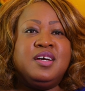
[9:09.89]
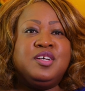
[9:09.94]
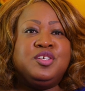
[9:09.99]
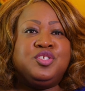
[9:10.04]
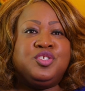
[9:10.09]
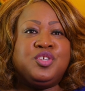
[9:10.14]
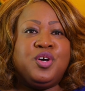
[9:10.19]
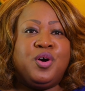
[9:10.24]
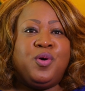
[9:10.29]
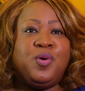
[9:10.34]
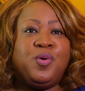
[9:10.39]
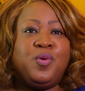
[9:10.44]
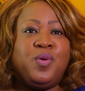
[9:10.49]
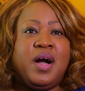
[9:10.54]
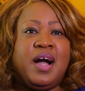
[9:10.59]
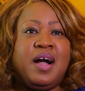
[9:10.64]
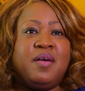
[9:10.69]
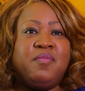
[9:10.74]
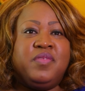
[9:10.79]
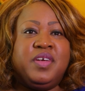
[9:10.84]
So
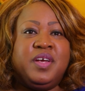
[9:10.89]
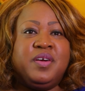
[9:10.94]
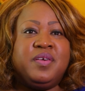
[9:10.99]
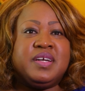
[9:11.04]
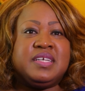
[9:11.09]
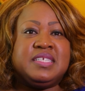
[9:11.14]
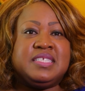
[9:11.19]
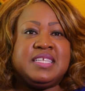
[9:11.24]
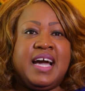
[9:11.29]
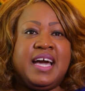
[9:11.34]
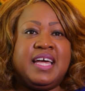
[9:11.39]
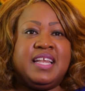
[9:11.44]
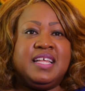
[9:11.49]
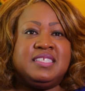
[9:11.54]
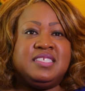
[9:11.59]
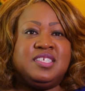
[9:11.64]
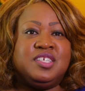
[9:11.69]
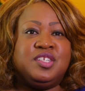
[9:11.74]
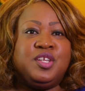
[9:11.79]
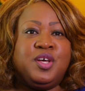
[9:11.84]
I'm very
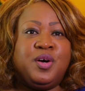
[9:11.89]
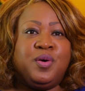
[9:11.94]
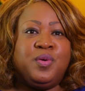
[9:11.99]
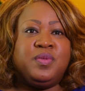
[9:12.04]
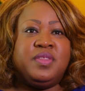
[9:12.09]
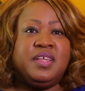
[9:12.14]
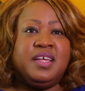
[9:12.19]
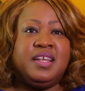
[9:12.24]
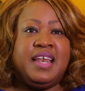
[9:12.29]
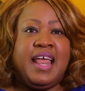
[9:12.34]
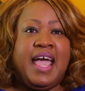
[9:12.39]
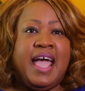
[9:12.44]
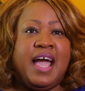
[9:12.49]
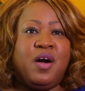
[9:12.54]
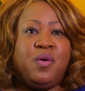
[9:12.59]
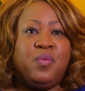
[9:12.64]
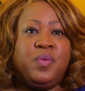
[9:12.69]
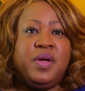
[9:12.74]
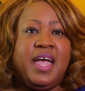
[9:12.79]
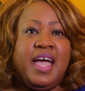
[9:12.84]
excited to know that
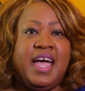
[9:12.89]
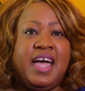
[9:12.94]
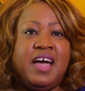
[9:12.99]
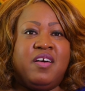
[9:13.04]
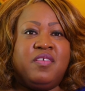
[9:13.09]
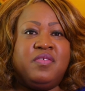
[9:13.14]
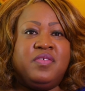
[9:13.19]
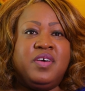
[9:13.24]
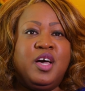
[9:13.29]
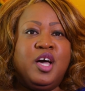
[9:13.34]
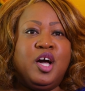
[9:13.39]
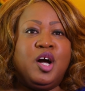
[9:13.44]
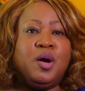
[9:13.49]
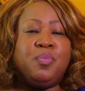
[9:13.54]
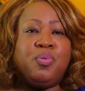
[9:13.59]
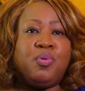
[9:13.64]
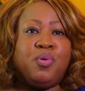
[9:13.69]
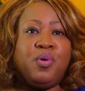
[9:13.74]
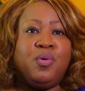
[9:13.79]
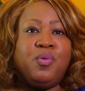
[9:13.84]
now we have a
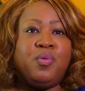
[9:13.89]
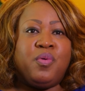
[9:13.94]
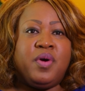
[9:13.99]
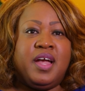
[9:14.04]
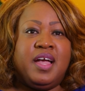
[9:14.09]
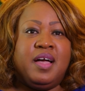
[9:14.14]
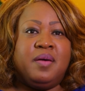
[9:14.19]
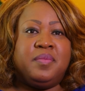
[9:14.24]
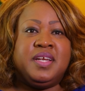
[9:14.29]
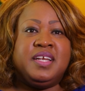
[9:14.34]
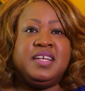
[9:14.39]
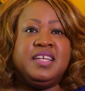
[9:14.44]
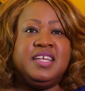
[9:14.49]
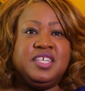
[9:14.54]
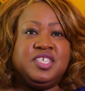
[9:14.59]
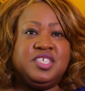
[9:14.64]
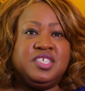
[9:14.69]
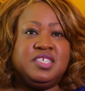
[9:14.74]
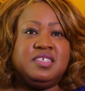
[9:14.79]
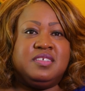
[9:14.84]
program, an
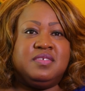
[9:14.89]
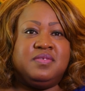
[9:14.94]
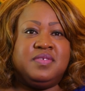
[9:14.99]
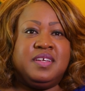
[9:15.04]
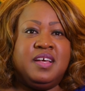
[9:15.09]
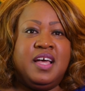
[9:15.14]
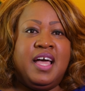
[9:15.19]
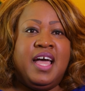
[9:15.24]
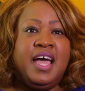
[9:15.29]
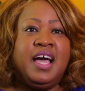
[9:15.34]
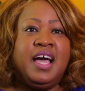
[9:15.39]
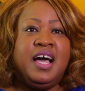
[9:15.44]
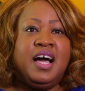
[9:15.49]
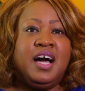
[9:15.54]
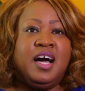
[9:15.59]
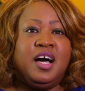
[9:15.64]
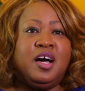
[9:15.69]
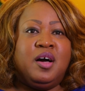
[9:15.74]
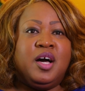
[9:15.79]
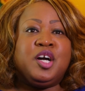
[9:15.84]
initiative,
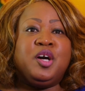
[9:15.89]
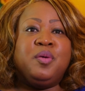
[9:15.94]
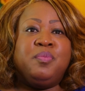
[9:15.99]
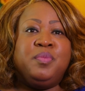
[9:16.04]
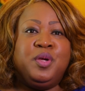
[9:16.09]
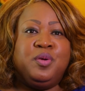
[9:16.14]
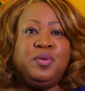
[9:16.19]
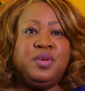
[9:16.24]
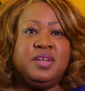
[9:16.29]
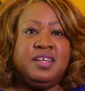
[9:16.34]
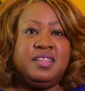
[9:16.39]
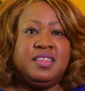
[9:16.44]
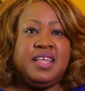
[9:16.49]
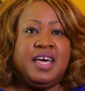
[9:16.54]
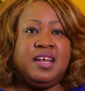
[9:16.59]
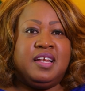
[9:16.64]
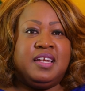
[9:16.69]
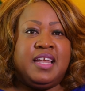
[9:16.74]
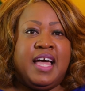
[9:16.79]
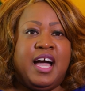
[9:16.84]
a community
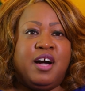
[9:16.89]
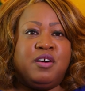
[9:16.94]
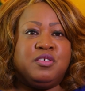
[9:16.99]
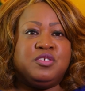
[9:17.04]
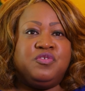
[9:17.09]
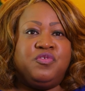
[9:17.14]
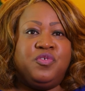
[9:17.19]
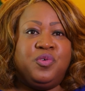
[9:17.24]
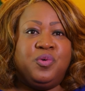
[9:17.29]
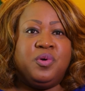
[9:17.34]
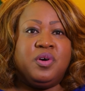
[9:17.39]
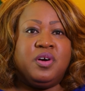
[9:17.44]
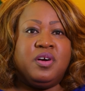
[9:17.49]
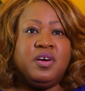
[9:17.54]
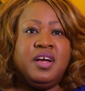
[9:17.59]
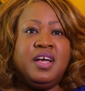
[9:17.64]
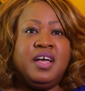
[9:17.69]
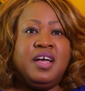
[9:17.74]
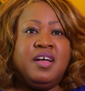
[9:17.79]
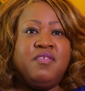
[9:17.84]
that allows for
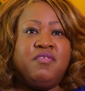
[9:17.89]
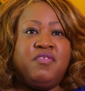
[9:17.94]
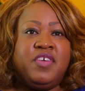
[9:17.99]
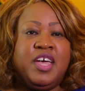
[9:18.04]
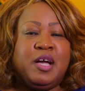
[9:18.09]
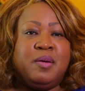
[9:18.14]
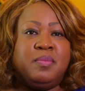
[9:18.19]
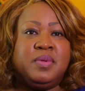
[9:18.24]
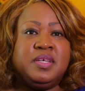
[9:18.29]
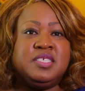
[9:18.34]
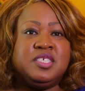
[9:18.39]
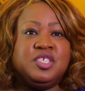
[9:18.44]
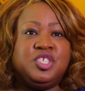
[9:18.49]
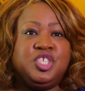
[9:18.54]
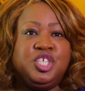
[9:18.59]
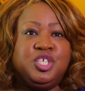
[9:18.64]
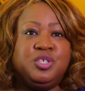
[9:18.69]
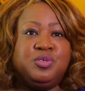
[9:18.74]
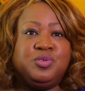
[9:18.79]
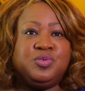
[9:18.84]
families and
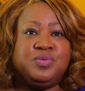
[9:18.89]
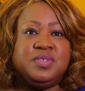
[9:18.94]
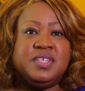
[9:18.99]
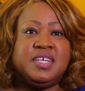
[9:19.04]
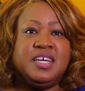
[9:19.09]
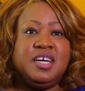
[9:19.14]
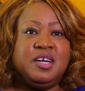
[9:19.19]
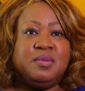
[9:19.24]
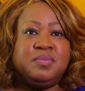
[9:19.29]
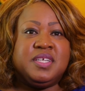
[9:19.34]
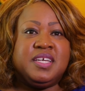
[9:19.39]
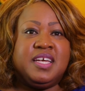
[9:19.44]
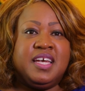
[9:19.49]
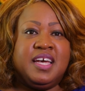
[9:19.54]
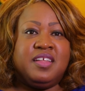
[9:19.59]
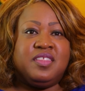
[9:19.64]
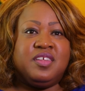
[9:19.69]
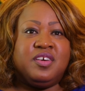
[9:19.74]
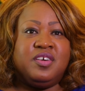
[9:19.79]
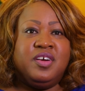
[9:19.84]
children to come
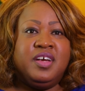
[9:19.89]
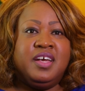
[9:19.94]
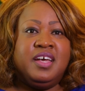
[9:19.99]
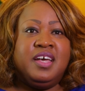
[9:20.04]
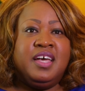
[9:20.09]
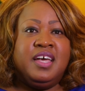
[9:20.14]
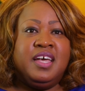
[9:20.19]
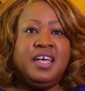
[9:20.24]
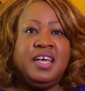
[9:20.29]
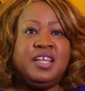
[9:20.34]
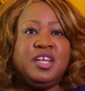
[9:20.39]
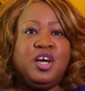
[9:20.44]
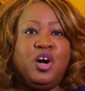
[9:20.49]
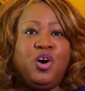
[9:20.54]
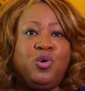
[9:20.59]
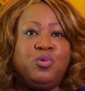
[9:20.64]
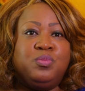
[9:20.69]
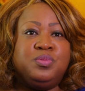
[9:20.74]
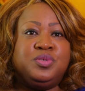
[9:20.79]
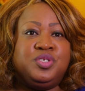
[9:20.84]
together in
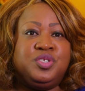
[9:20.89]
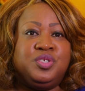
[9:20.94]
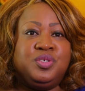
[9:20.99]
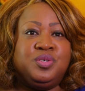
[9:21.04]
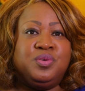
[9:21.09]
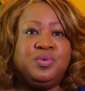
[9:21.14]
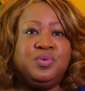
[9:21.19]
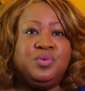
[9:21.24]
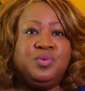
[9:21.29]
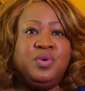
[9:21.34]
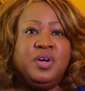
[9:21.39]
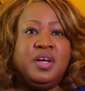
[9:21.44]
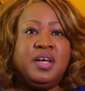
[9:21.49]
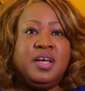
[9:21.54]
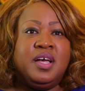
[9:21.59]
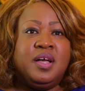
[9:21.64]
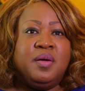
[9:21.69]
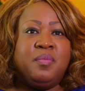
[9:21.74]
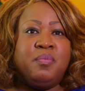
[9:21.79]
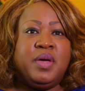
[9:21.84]
hopes to
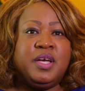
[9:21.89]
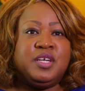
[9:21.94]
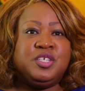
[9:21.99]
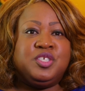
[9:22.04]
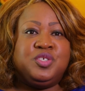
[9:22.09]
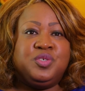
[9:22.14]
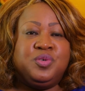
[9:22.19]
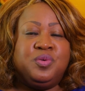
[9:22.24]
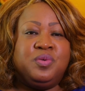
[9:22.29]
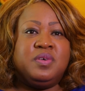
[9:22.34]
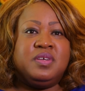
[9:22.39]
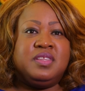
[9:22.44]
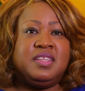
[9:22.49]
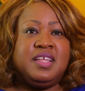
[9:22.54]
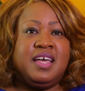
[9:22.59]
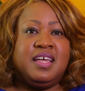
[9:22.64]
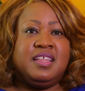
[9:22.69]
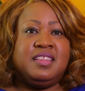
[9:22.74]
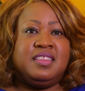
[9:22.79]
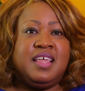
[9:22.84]
make sure
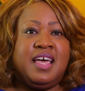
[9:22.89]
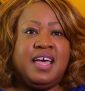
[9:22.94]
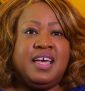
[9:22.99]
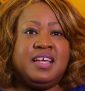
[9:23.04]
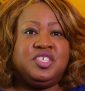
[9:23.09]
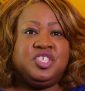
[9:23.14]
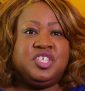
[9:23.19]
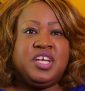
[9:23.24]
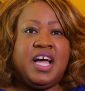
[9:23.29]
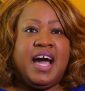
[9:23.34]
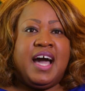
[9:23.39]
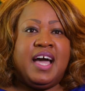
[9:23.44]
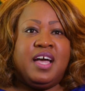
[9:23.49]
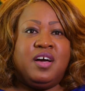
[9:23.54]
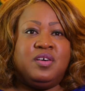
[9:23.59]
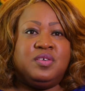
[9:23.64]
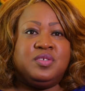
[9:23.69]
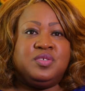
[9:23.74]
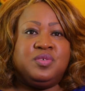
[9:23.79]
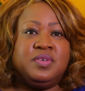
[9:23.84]
that that
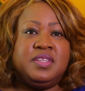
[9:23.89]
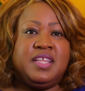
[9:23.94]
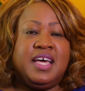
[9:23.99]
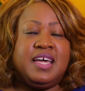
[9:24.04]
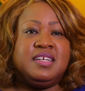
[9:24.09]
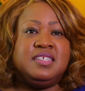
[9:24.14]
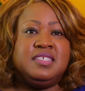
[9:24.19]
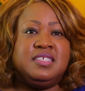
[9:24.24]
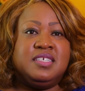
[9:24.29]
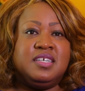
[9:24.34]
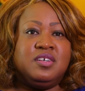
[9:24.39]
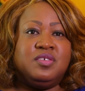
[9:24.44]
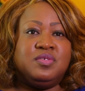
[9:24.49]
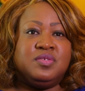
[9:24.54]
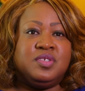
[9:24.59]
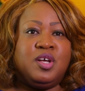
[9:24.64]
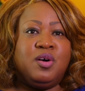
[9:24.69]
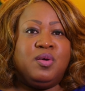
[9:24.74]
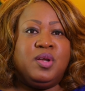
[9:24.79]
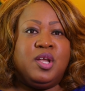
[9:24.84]
child or that
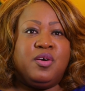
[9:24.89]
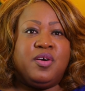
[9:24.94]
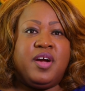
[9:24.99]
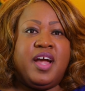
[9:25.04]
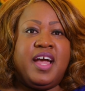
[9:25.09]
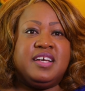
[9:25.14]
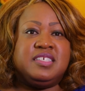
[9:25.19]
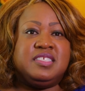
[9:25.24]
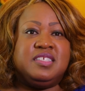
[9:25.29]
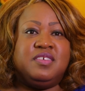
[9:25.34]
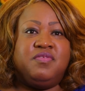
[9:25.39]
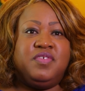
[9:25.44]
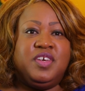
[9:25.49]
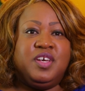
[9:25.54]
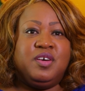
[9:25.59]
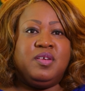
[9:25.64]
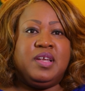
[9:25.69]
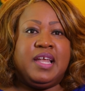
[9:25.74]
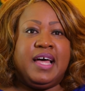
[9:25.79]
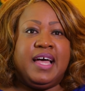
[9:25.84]
adult no longer has to
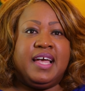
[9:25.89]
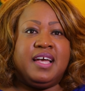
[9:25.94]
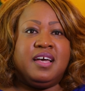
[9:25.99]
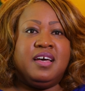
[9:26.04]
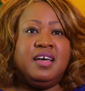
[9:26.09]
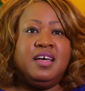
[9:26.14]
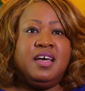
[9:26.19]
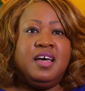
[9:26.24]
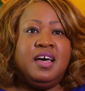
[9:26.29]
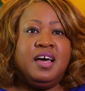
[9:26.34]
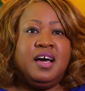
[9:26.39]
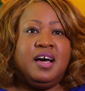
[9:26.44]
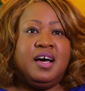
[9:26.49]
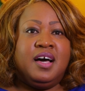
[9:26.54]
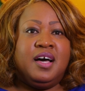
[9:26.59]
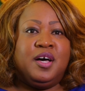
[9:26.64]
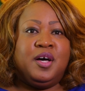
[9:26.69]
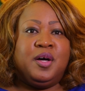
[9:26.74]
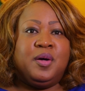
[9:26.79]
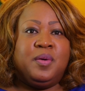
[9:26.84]
feel like
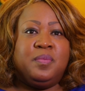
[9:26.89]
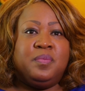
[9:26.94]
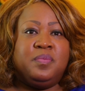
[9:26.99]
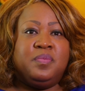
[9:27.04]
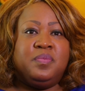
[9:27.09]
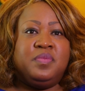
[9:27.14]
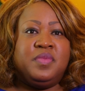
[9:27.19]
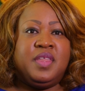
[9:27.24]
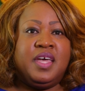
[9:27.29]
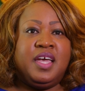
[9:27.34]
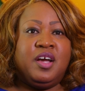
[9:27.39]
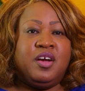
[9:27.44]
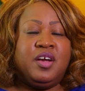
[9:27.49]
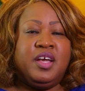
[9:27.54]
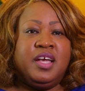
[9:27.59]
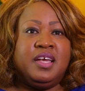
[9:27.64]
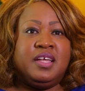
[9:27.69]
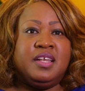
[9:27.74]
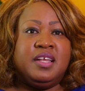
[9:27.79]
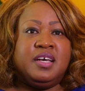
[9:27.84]
they are
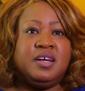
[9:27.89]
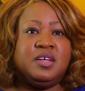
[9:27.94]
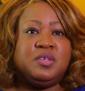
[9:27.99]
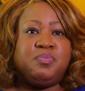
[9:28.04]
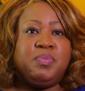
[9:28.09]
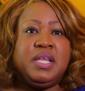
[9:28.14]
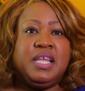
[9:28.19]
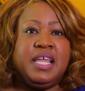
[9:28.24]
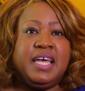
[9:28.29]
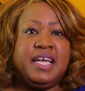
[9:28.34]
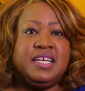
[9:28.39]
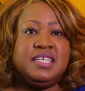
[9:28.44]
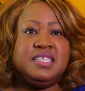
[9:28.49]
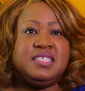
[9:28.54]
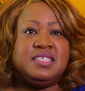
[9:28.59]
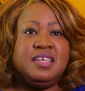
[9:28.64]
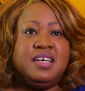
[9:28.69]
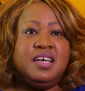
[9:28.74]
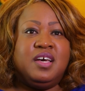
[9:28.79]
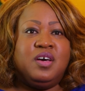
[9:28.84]
in a
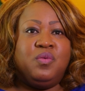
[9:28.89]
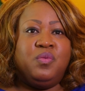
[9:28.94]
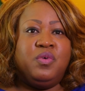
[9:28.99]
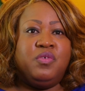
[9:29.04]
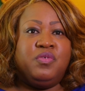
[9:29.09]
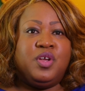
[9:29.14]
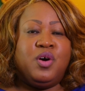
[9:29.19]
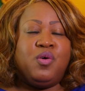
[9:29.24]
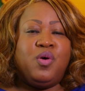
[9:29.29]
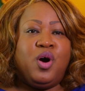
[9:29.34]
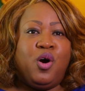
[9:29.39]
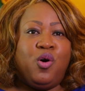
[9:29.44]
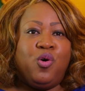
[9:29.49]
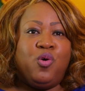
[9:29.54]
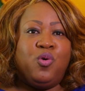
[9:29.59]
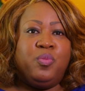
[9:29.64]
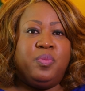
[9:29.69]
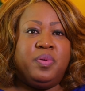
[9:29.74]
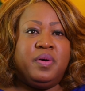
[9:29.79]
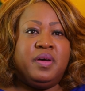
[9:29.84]
place with no
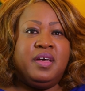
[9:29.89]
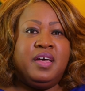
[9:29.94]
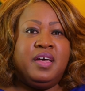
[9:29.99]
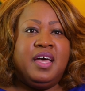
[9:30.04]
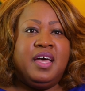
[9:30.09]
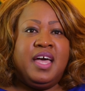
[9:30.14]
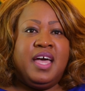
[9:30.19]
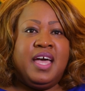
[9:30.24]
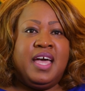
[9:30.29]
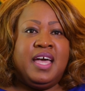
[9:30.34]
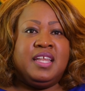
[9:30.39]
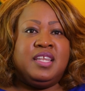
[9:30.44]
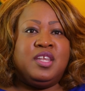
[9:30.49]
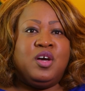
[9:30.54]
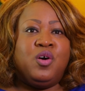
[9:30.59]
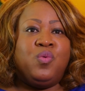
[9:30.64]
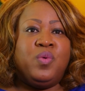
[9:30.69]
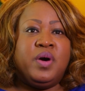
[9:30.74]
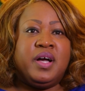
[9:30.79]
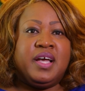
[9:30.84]
hope and
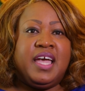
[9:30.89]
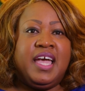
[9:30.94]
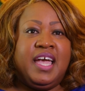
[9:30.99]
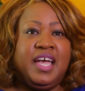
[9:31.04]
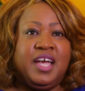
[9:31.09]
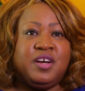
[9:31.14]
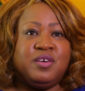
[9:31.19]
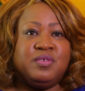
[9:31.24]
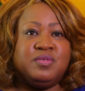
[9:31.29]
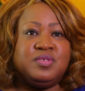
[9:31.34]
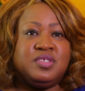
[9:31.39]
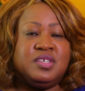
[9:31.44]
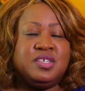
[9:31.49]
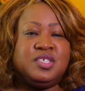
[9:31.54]
no one cares.